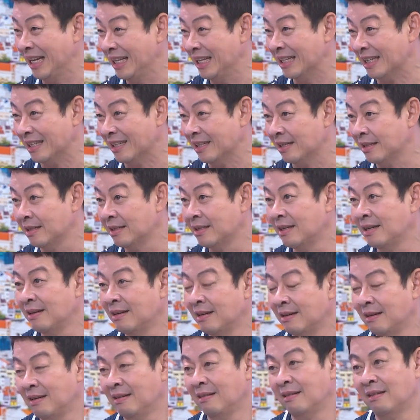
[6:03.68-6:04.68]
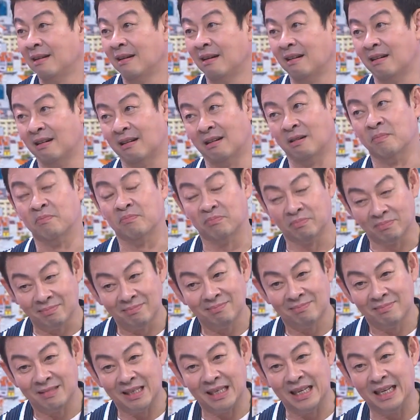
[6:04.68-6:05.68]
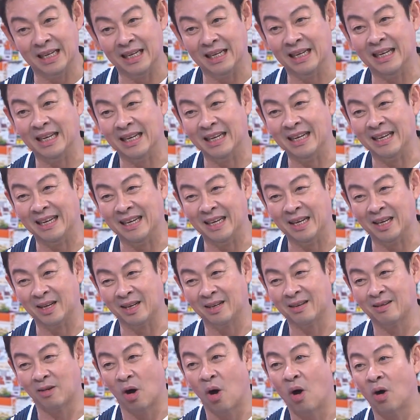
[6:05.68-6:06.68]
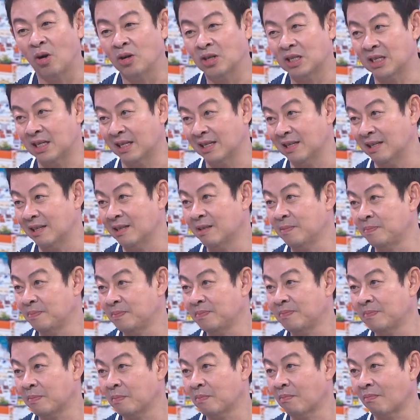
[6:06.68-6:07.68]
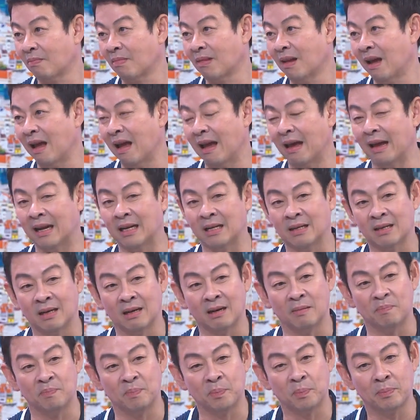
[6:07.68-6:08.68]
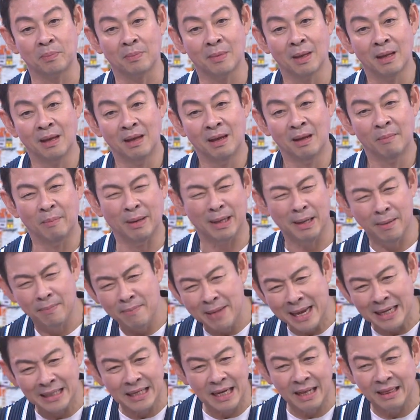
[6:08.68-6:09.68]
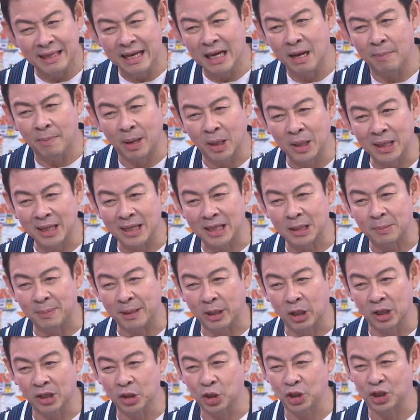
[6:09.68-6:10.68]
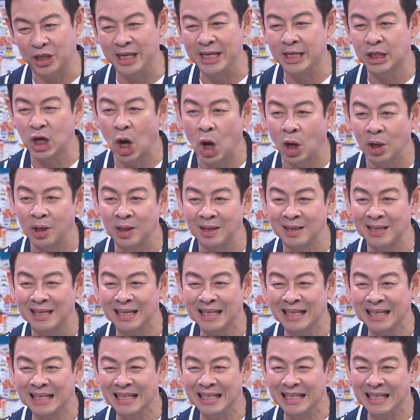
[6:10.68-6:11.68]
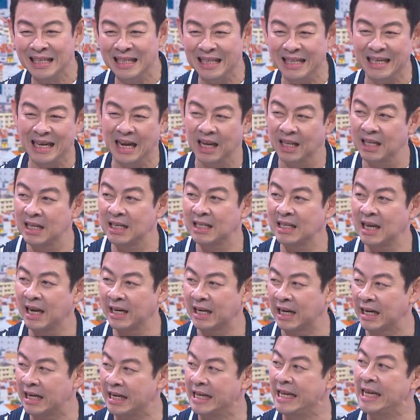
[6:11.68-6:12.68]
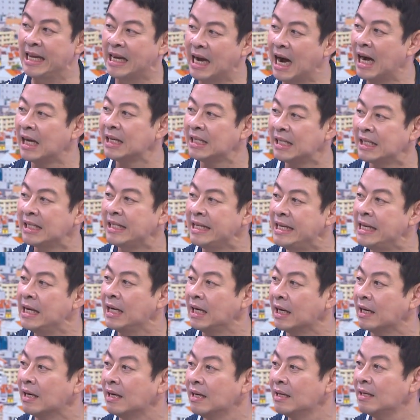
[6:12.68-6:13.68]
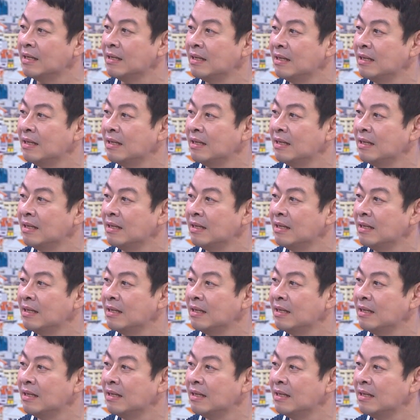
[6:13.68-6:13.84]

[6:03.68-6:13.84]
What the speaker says: her. He calls her, and but the amazing thing about it is because she's on the other side and he can't see her,